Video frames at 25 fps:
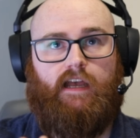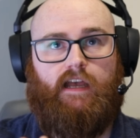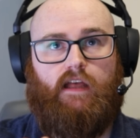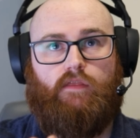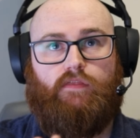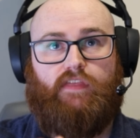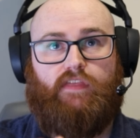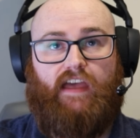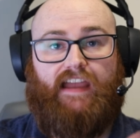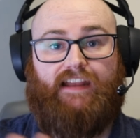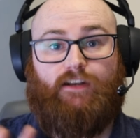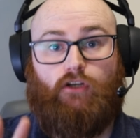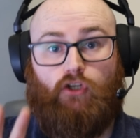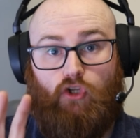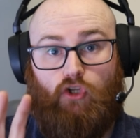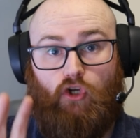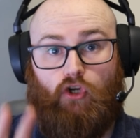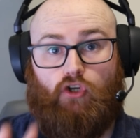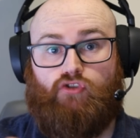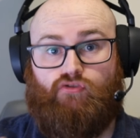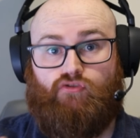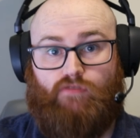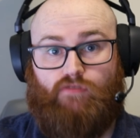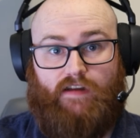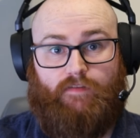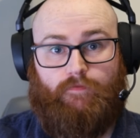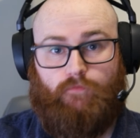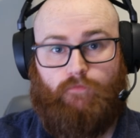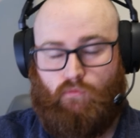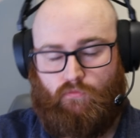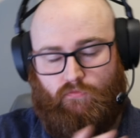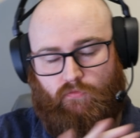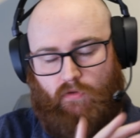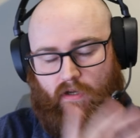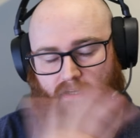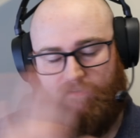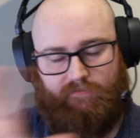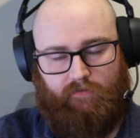look dreadful,
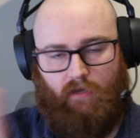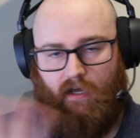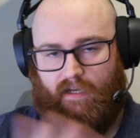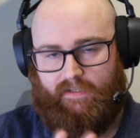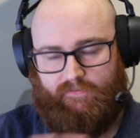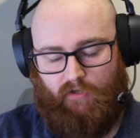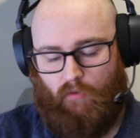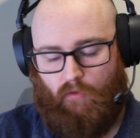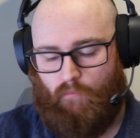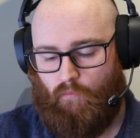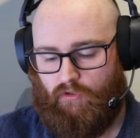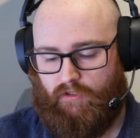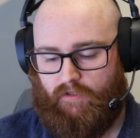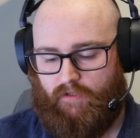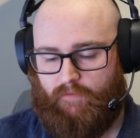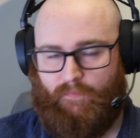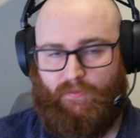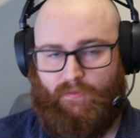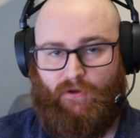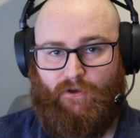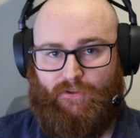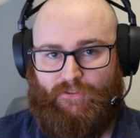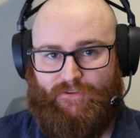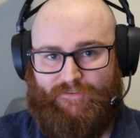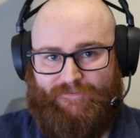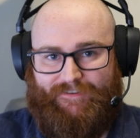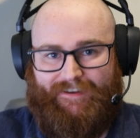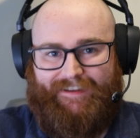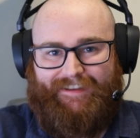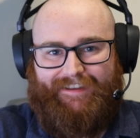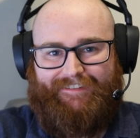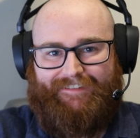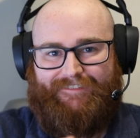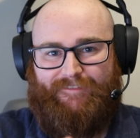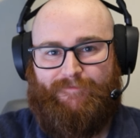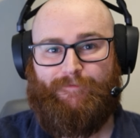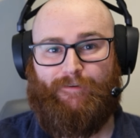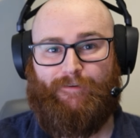so I don't want to put them
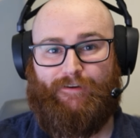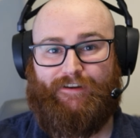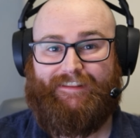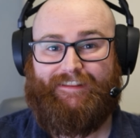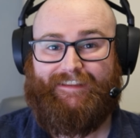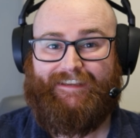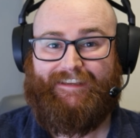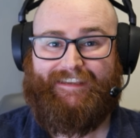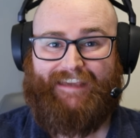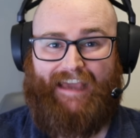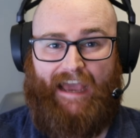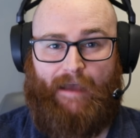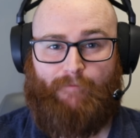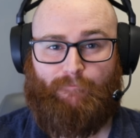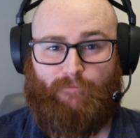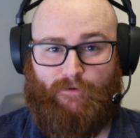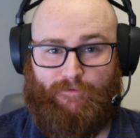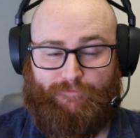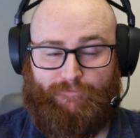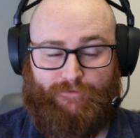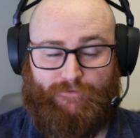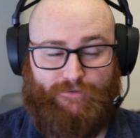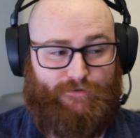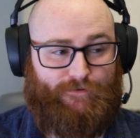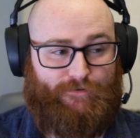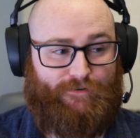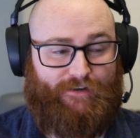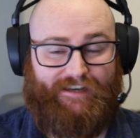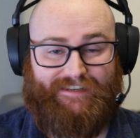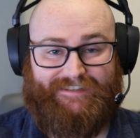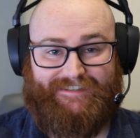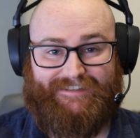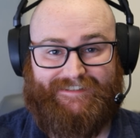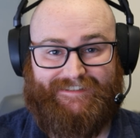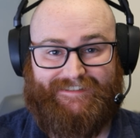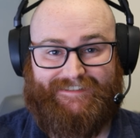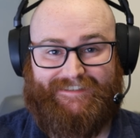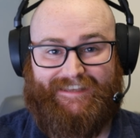in front of the camera for you guys
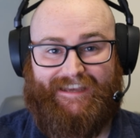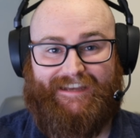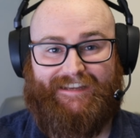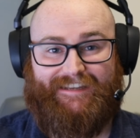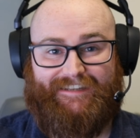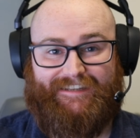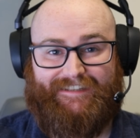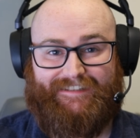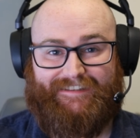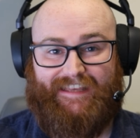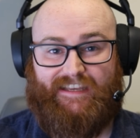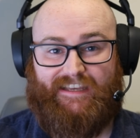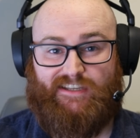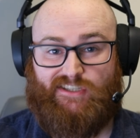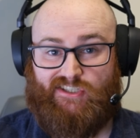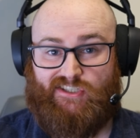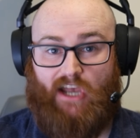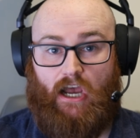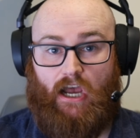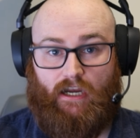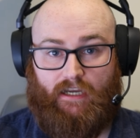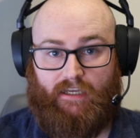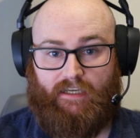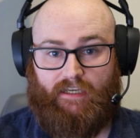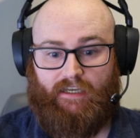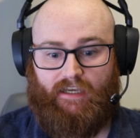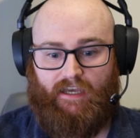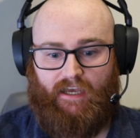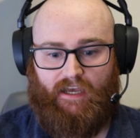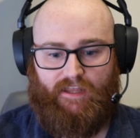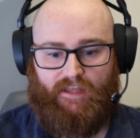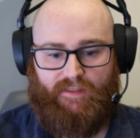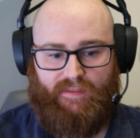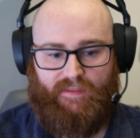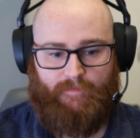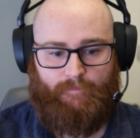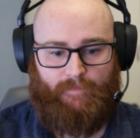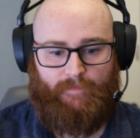because they suck.
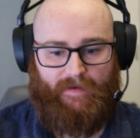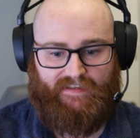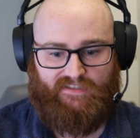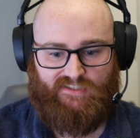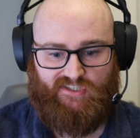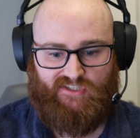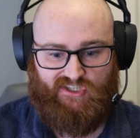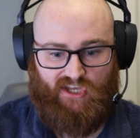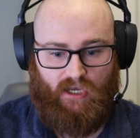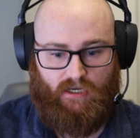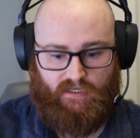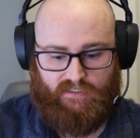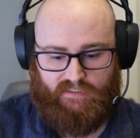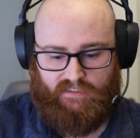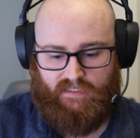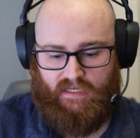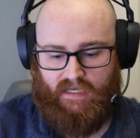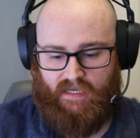Their paint sucks.